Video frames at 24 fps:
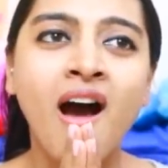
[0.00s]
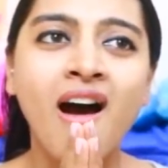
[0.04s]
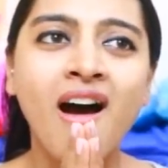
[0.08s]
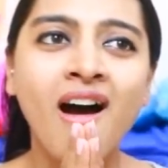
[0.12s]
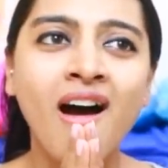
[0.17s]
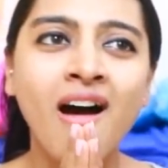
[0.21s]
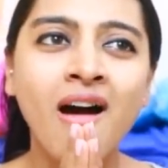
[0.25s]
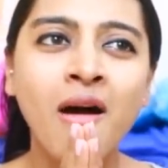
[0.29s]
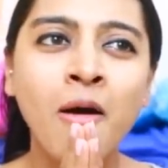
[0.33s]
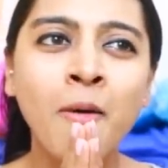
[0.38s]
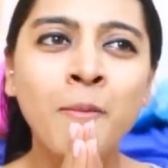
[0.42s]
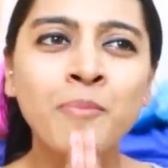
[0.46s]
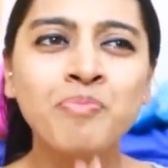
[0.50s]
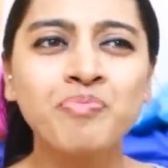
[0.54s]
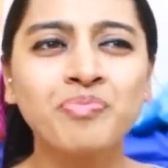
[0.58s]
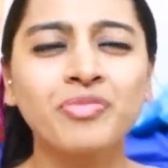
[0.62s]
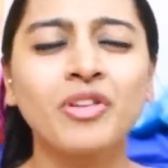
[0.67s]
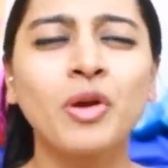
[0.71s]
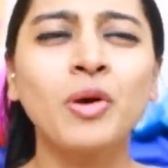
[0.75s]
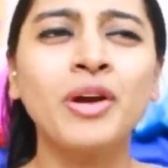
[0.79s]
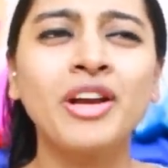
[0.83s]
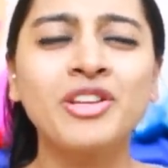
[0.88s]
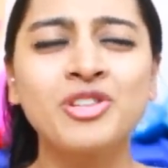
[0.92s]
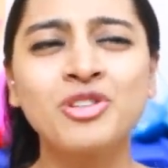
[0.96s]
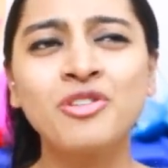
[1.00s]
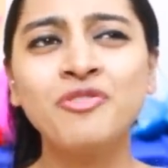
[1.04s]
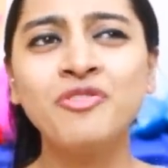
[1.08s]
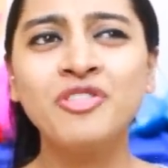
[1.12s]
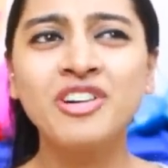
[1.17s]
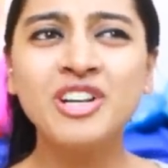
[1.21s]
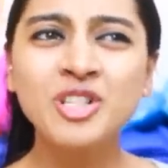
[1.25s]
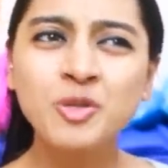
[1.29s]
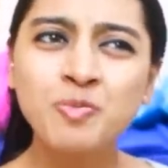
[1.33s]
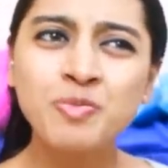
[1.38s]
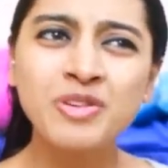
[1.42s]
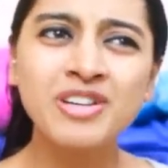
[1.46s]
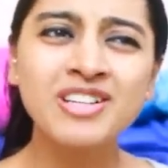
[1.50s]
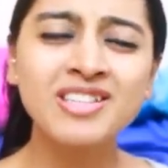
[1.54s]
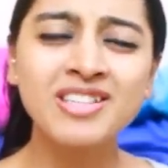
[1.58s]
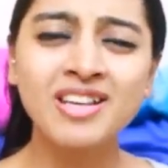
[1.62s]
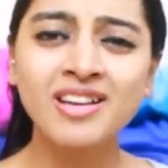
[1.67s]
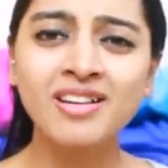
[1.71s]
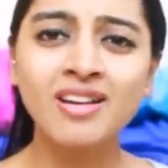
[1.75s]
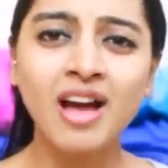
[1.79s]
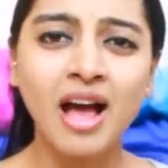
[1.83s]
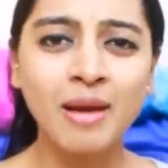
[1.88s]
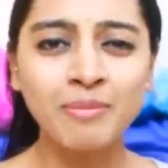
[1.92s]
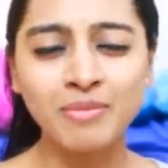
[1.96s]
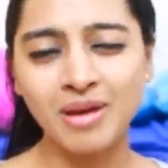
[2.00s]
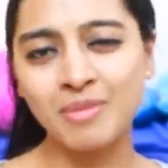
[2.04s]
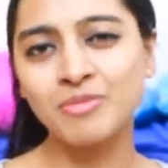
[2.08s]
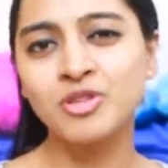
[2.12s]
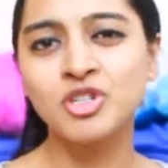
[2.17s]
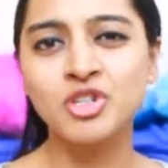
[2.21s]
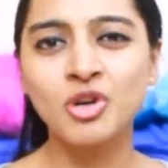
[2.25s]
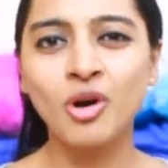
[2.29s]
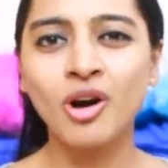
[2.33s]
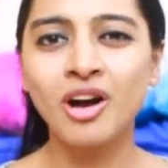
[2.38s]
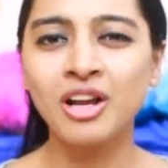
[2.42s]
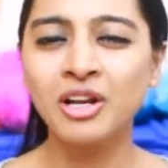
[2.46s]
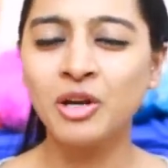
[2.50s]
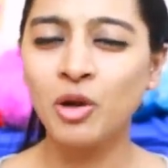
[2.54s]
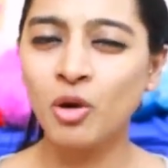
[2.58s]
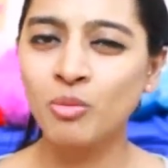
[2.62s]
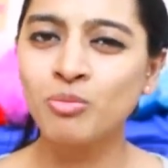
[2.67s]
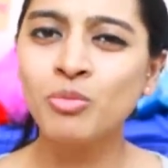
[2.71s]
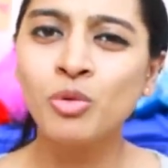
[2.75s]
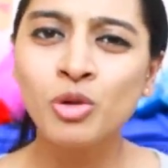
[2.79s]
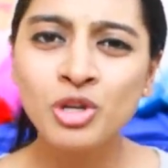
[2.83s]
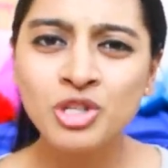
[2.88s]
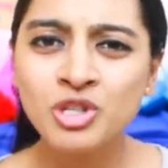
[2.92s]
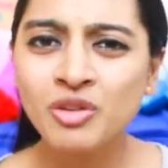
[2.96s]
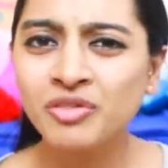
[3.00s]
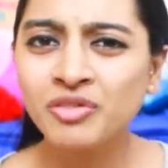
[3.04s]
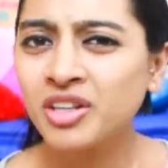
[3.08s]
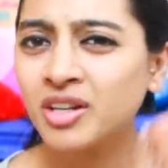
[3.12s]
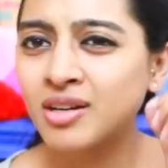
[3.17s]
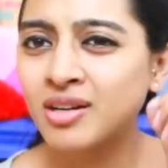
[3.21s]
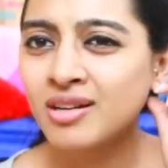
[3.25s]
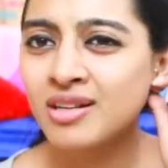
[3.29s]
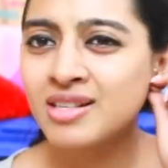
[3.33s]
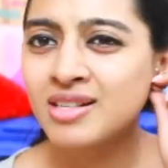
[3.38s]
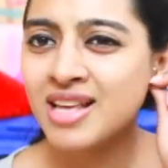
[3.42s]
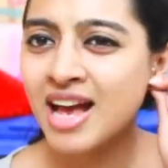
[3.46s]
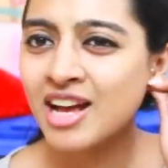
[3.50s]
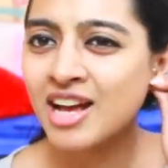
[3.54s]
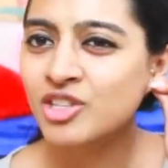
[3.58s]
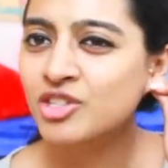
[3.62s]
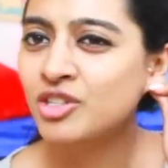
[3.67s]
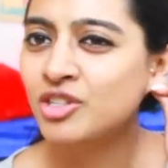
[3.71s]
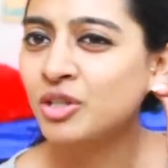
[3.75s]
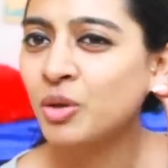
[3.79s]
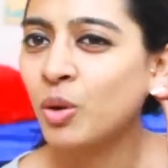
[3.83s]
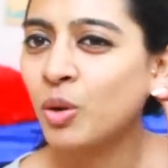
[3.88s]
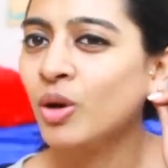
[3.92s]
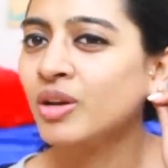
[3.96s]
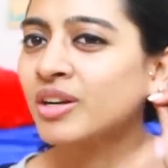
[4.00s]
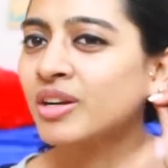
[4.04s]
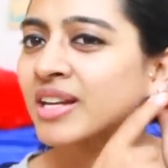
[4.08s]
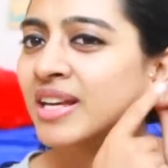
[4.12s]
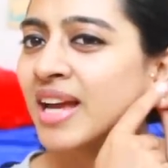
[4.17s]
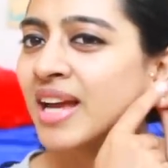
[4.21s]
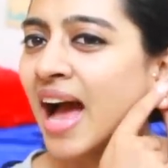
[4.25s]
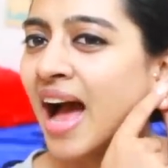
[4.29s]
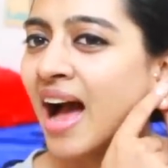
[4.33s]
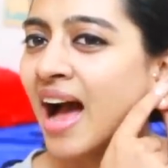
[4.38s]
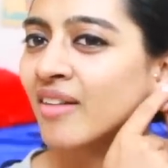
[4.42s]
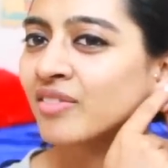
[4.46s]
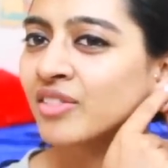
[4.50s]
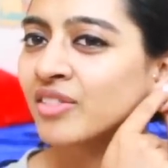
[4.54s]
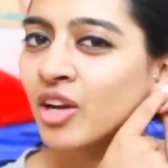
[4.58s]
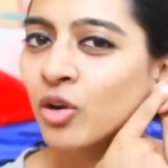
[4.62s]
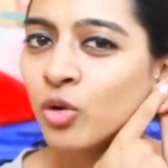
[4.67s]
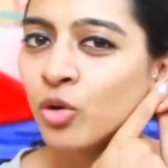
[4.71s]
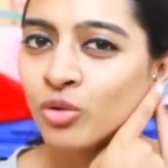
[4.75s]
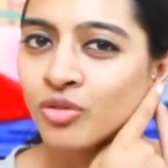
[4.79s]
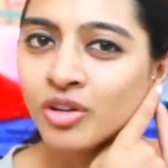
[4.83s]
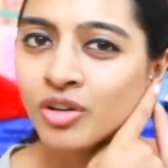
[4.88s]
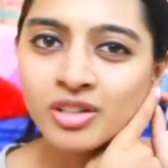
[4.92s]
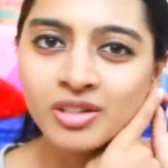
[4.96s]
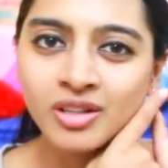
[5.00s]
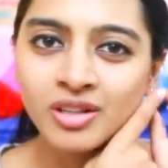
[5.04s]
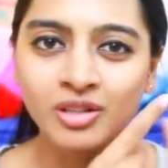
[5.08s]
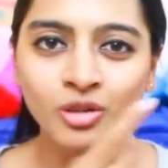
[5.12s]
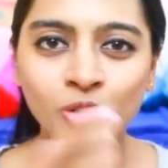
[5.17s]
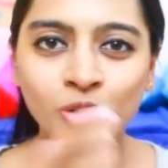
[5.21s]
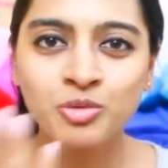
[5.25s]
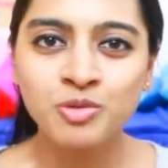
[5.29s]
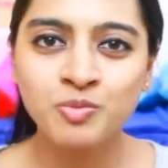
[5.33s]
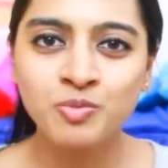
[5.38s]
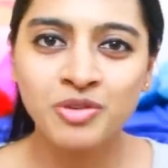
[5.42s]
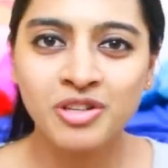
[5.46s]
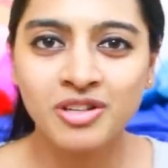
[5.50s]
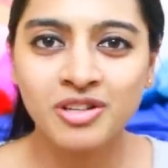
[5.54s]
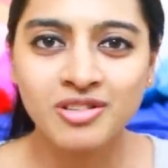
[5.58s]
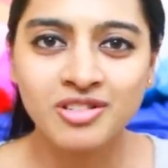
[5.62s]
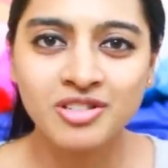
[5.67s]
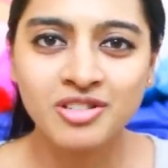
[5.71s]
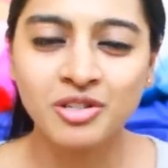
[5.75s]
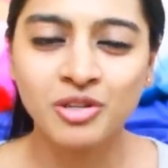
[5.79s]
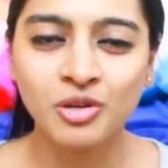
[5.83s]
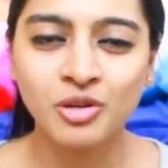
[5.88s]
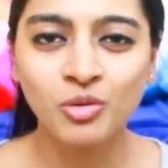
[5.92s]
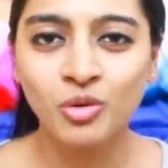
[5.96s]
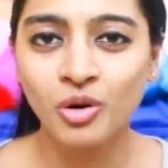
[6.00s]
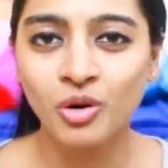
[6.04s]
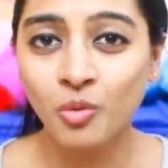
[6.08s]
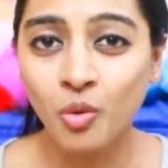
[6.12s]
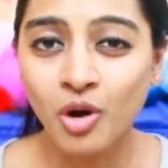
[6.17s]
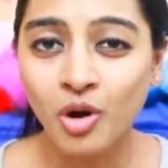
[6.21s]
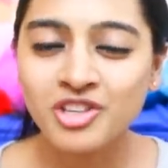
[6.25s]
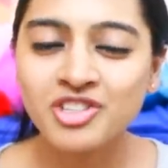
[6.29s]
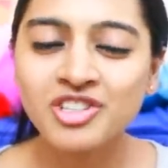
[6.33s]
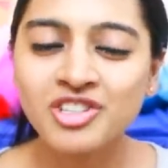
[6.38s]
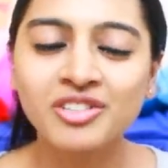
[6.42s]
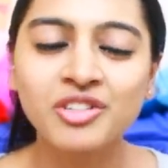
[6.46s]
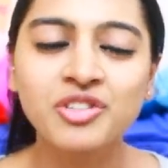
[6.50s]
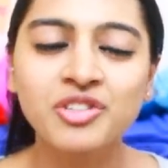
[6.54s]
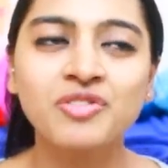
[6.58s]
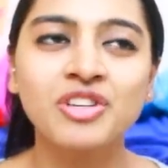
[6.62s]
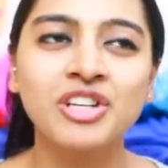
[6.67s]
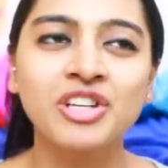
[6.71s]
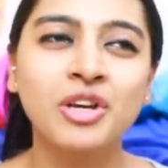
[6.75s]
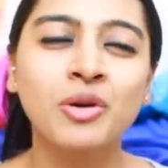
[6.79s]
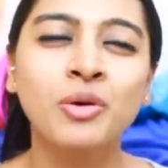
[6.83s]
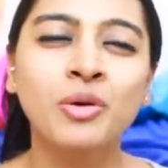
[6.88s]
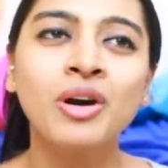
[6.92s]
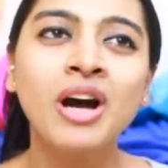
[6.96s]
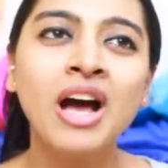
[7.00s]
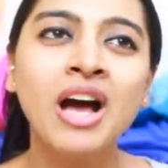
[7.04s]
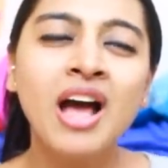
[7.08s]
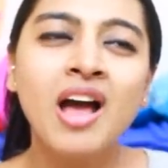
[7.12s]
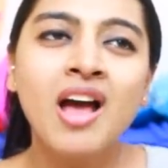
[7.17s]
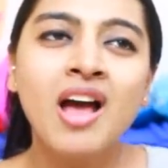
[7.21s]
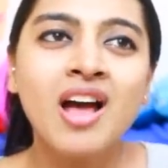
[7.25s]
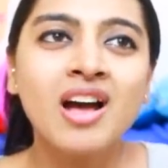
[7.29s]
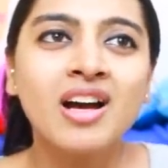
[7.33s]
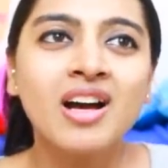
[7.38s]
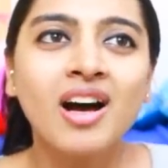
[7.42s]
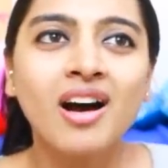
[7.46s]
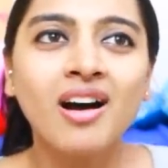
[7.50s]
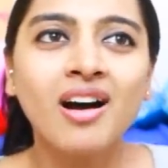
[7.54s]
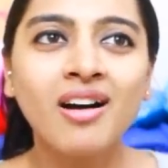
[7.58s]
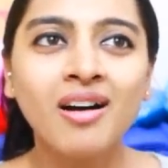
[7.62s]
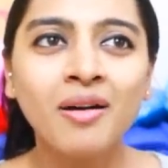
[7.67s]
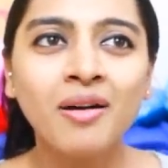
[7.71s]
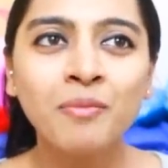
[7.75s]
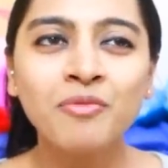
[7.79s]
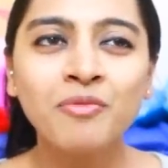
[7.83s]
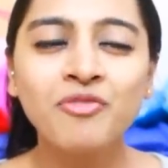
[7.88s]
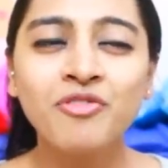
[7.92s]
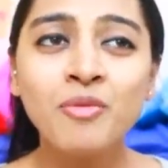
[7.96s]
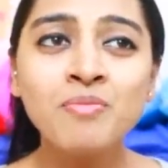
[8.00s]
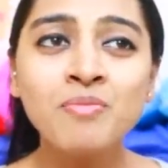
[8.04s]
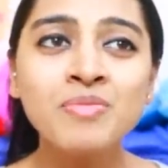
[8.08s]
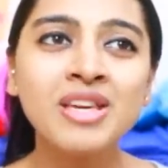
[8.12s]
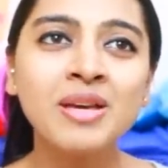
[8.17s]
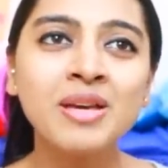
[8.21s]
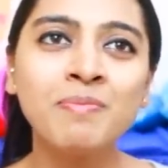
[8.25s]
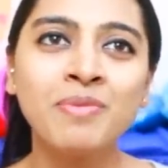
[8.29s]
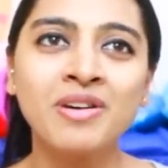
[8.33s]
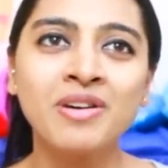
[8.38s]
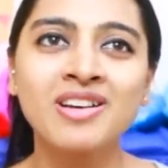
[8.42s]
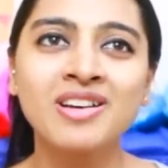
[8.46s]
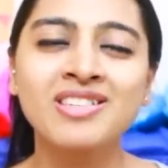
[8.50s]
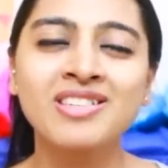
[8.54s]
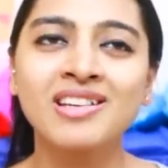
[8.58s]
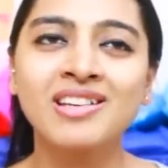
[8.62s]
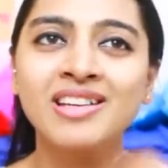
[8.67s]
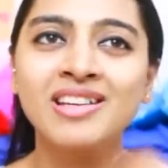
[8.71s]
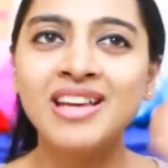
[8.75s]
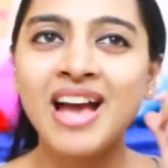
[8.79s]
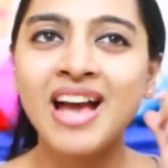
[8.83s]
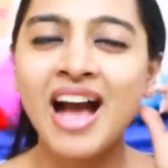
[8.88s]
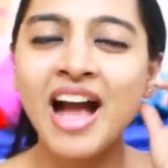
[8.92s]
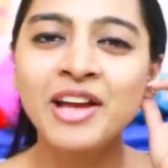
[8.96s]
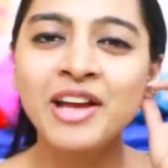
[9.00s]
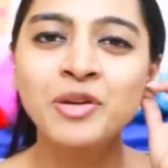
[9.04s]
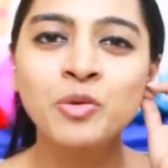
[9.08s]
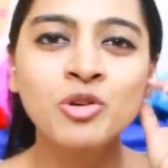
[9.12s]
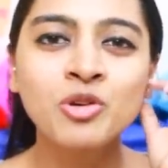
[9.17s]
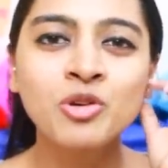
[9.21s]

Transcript: Um, okay, so the first piercing, I'm, I'm sure a lot, most of the girls actually already have their lower earlobes pierced, you know, who are watching this video. Uh, for me personally, I